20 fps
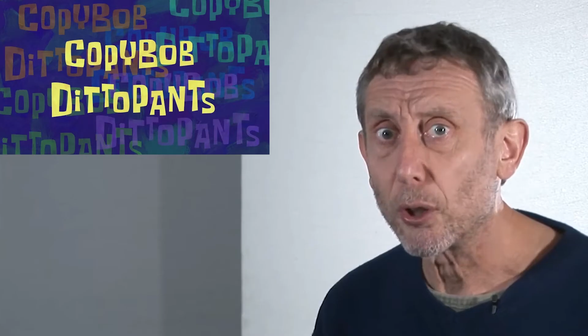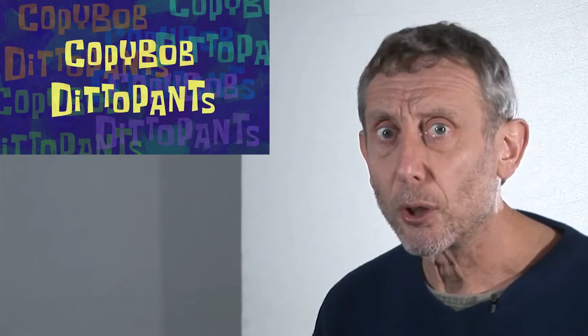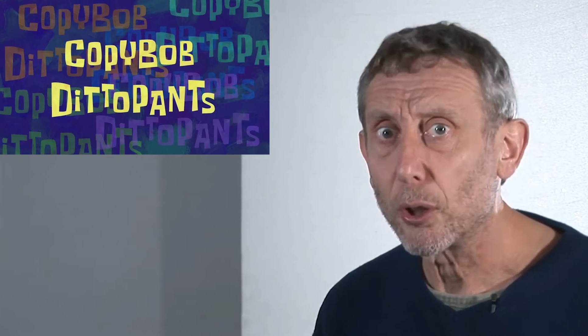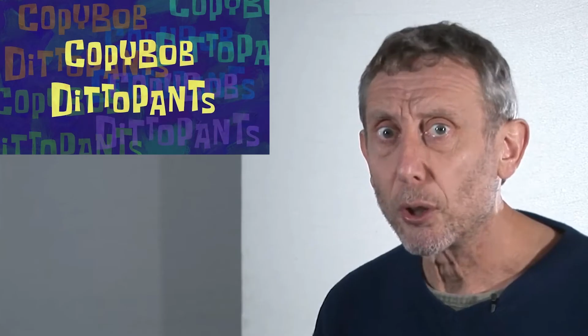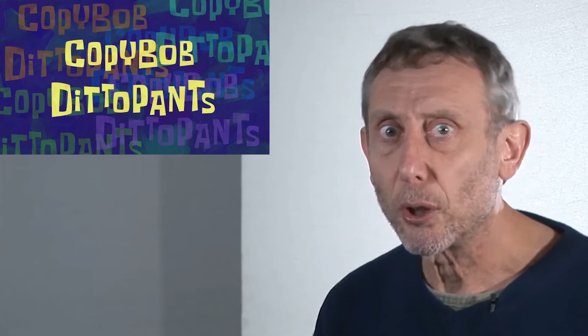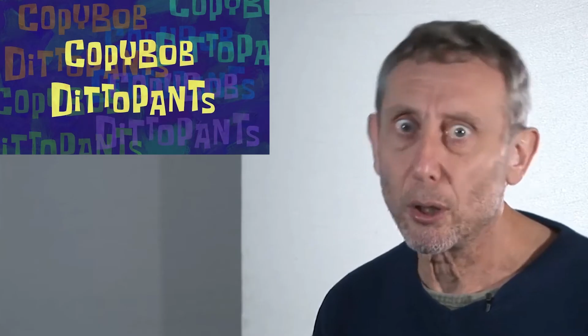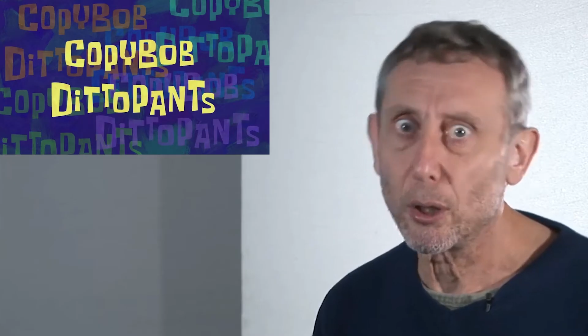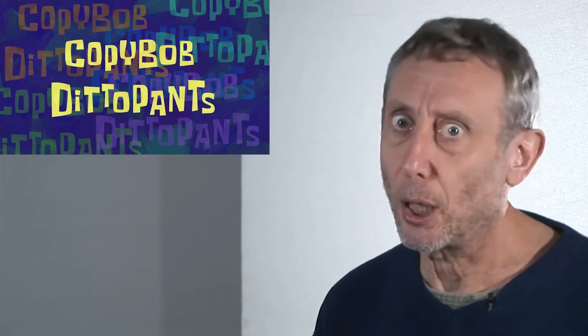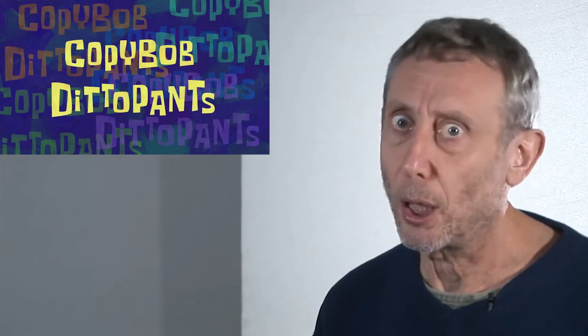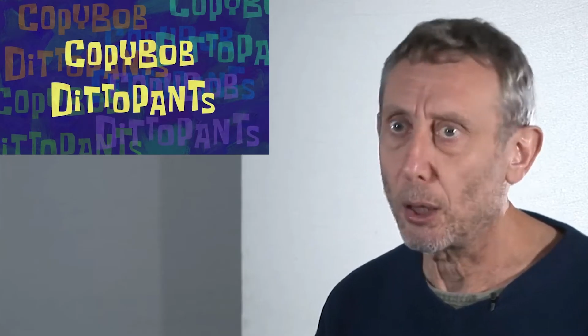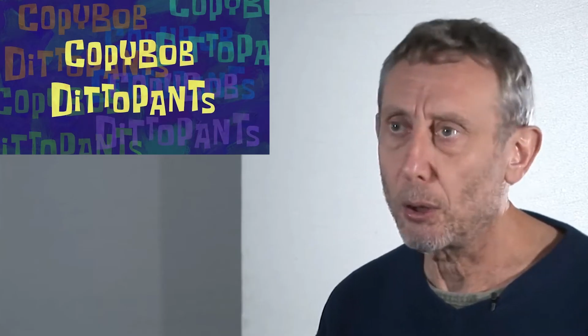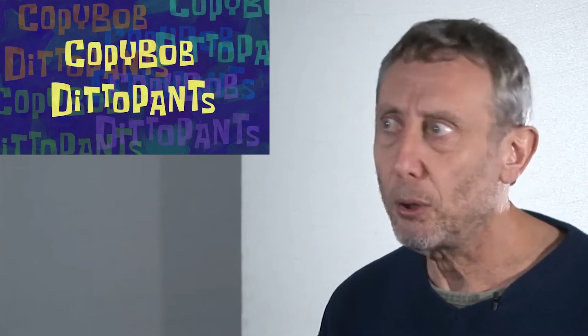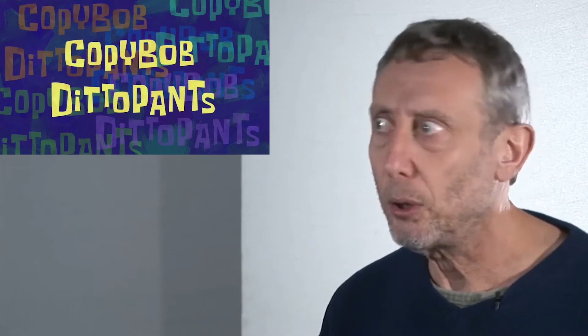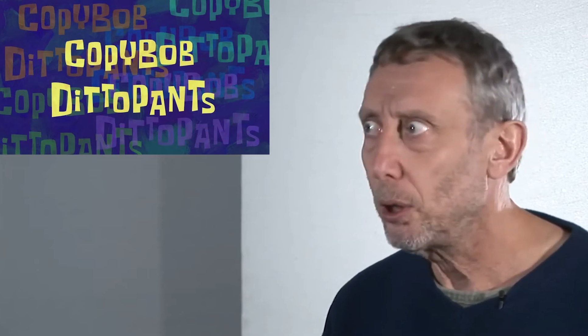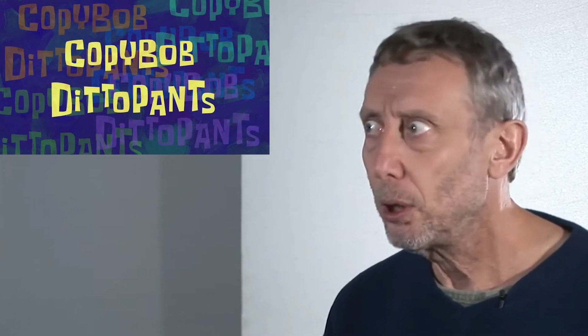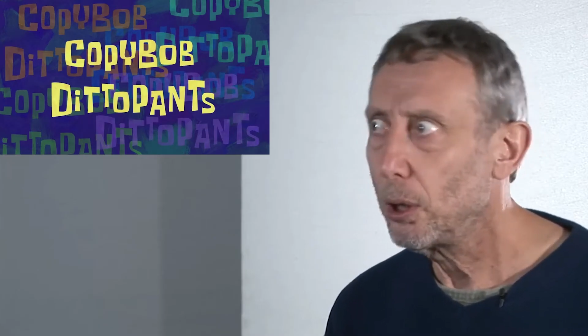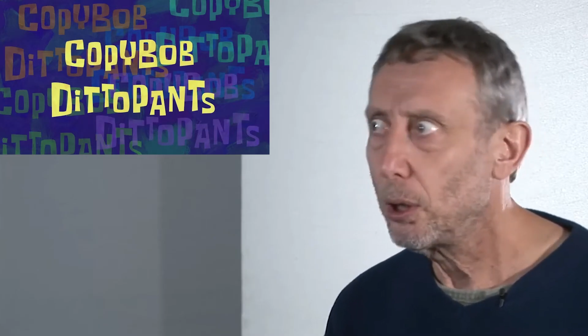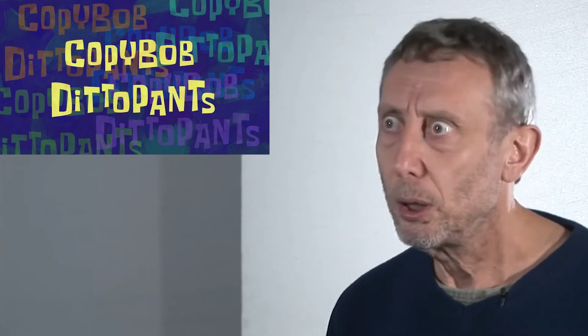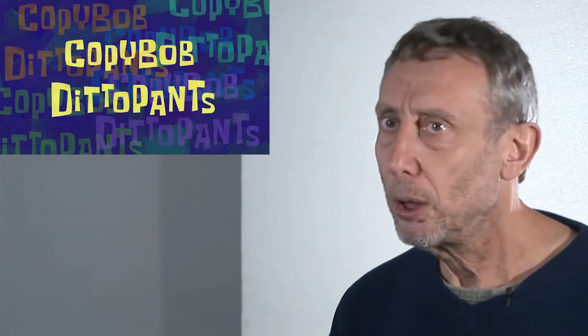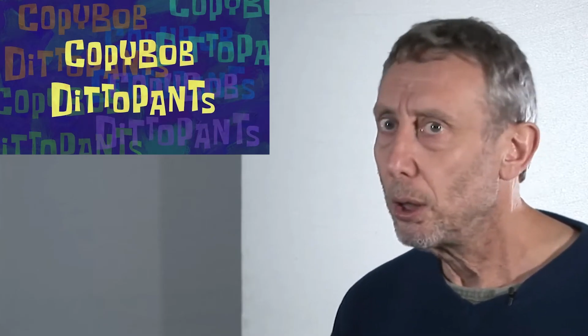You know,
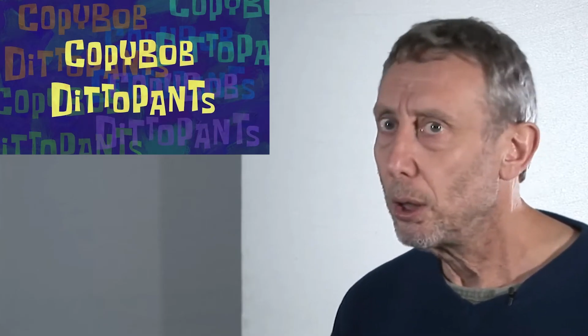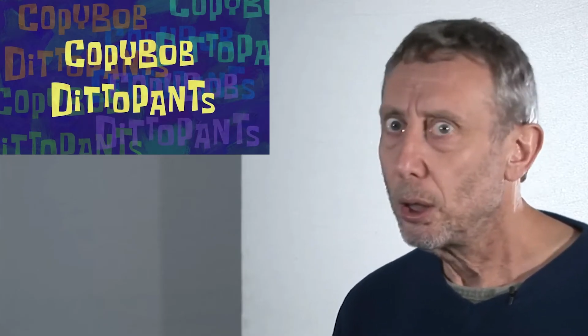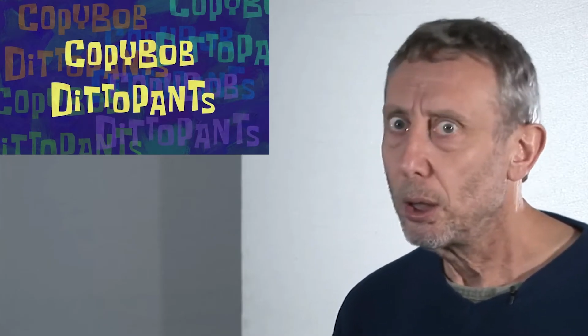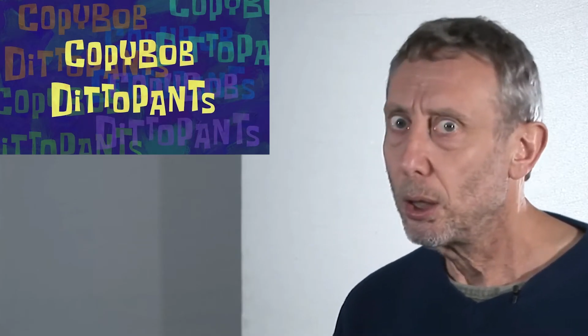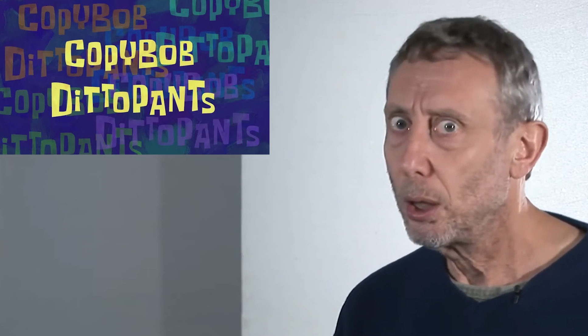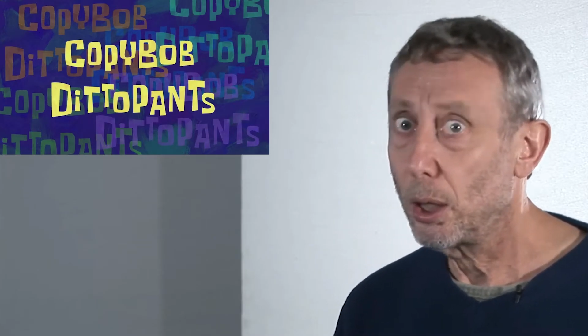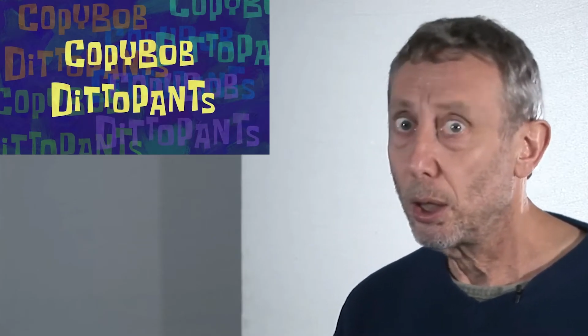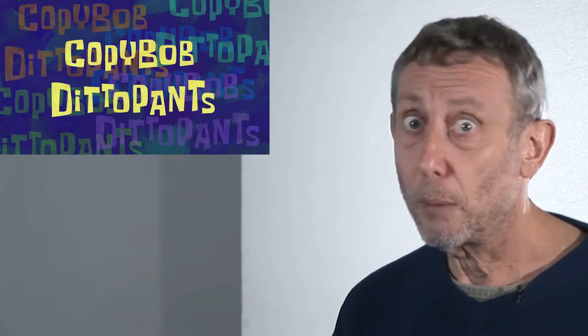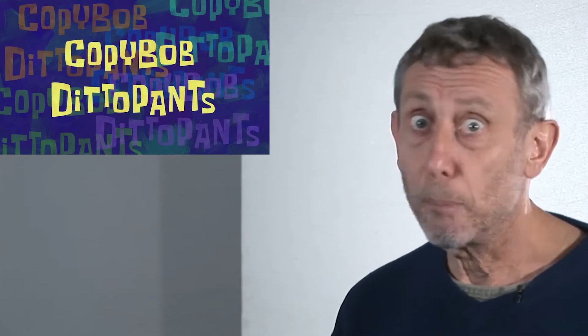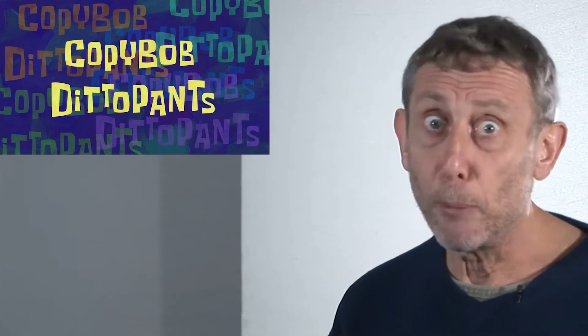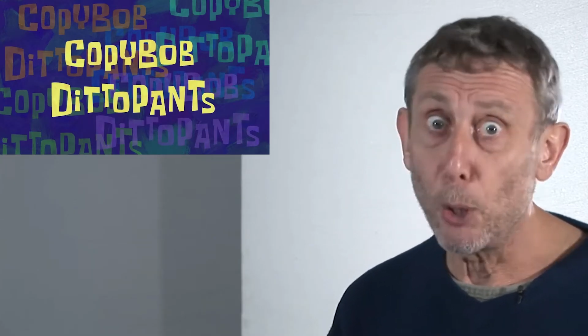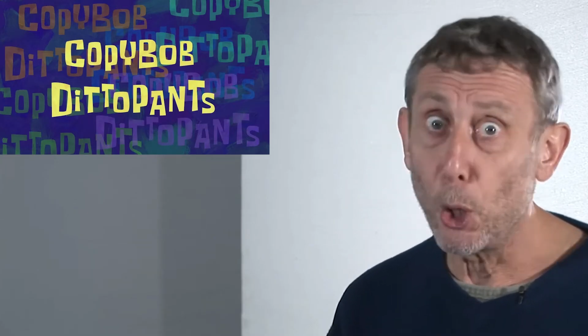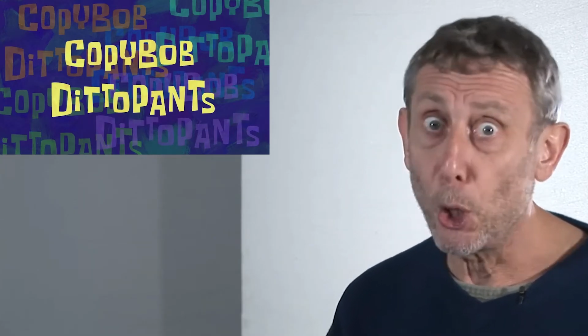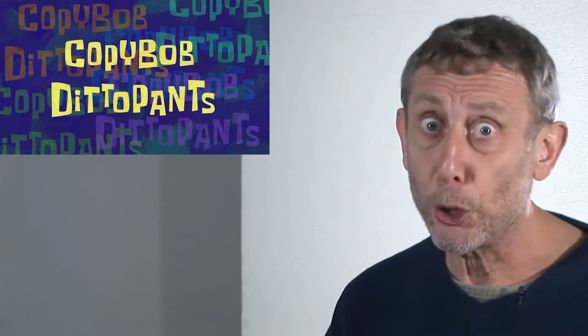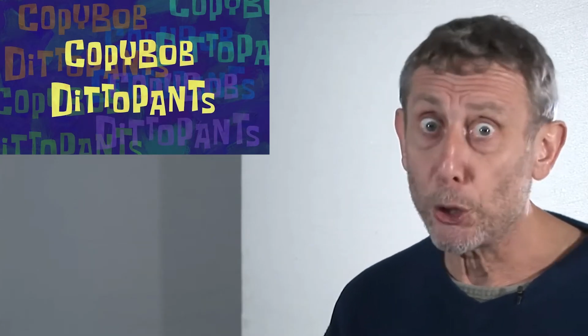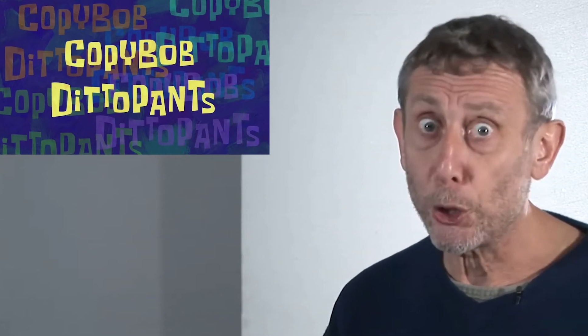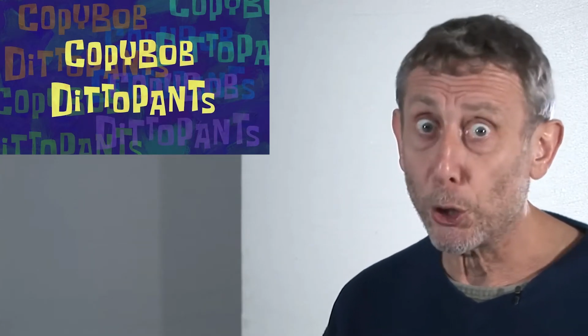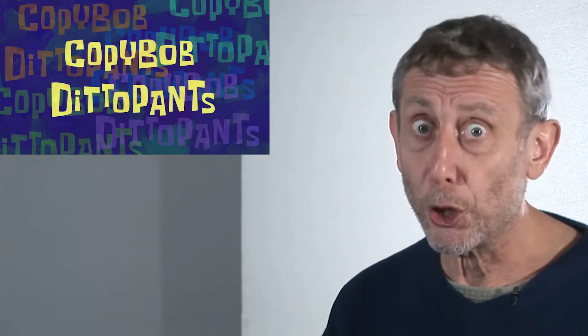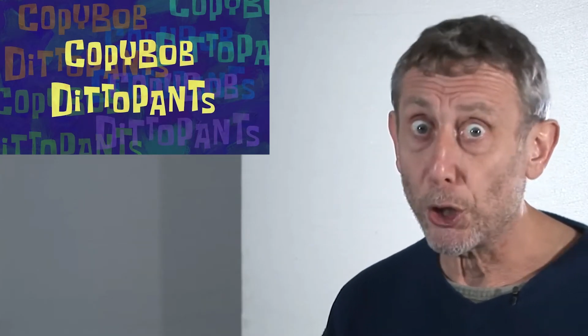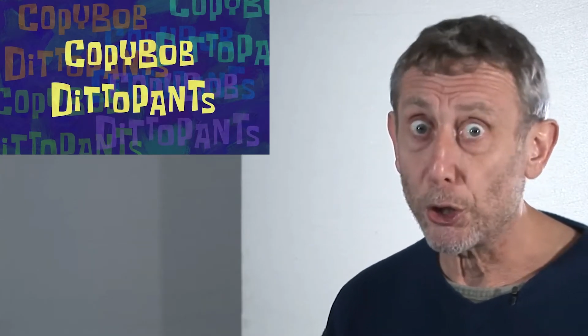
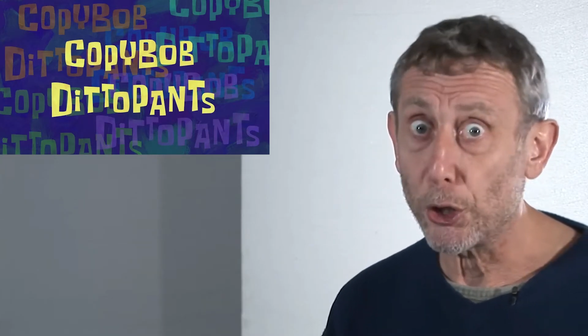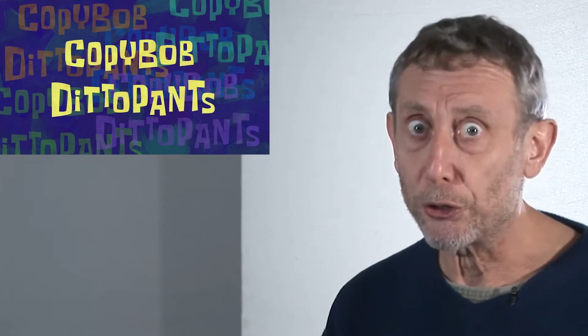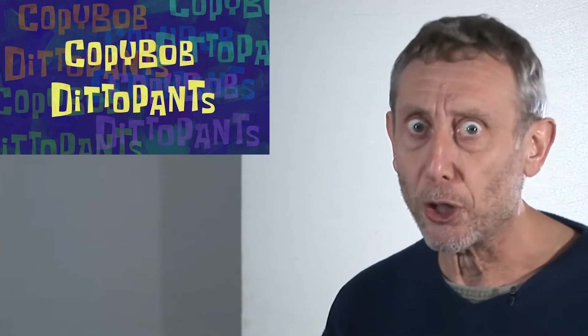murderers